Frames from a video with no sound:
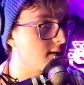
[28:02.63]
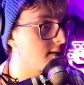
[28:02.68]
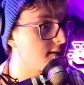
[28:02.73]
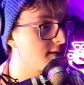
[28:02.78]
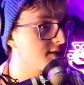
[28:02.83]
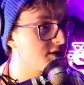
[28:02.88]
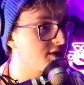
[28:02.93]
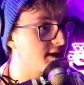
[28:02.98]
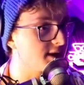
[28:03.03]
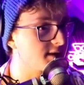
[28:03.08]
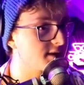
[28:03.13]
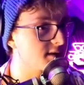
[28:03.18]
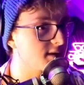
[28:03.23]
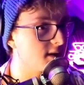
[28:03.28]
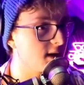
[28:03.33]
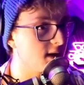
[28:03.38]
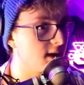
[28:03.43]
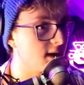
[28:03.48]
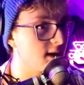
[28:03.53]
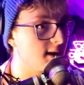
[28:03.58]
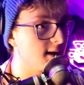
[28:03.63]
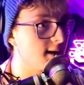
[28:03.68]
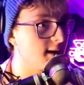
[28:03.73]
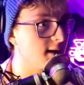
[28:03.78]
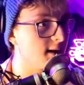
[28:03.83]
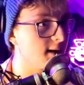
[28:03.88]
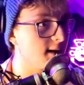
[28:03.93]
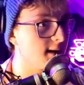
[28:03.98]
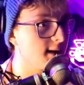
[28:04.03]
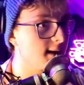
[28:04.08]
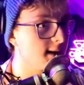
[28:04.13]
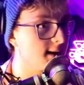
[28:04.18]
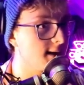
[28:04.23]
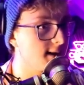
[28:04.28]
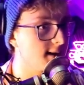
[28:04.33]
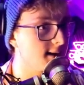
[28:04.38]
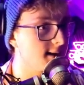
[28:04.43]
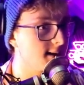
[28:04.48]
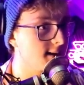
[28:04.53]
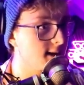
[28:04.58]
shit. Uh,
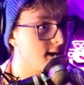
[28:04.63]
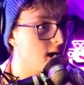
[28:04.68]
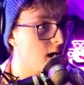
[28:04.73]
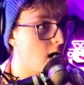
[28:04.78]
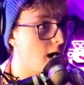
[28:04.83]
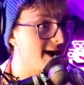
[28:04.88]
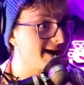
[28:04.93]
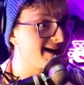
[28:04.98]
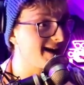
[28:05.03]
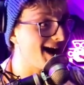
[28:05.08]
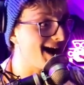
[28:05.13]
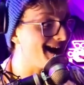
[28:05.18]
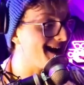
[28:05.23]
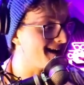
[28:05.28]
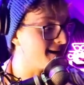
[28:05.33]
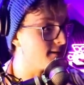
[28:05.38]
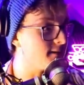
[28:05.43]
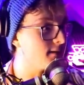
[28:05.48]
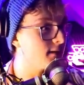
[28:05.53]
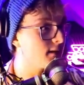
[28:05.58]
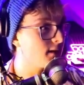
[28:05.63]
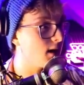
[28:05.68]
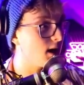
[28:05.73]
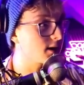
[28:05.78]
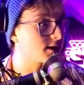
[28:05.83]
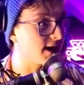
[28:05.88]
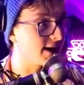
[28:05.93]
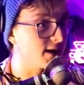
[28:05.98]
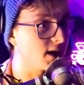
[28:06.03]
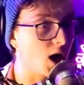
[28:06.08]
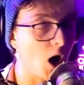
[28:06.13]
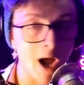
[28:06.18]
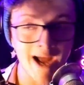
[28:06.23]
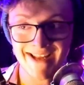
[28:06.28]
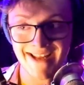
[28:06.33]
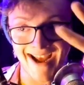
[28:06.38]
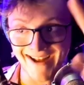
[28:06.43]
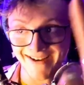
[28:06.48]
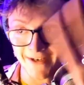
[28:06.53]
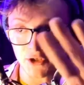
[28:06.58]
I can. Okay, I
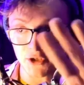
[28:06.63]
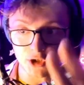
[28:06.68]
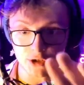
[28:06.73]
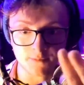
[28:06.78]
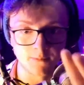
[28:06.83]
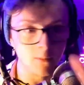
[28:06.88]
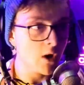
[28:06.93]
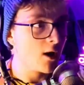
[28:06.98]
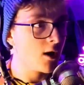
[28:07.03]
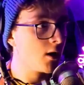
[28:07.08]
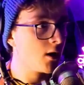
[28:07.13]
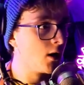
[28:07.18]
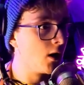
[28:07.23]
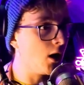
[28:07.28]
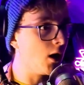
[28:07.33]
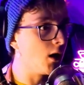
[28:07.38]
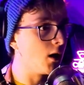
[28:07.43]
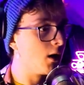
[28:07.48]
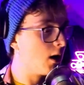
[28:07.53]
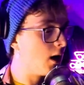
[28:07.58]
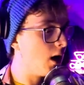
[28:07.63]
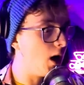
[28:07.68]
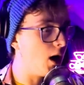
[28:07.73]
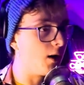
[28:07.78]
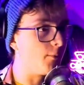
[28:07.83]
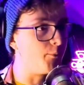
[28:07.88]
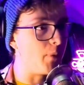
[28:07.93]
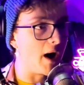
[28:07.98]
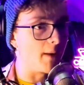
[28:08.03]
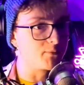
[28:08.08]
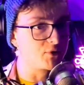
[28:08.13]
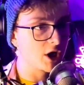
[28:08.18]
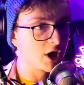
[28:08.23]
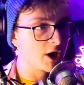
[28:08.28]
can just. Oh, oh, Bubs!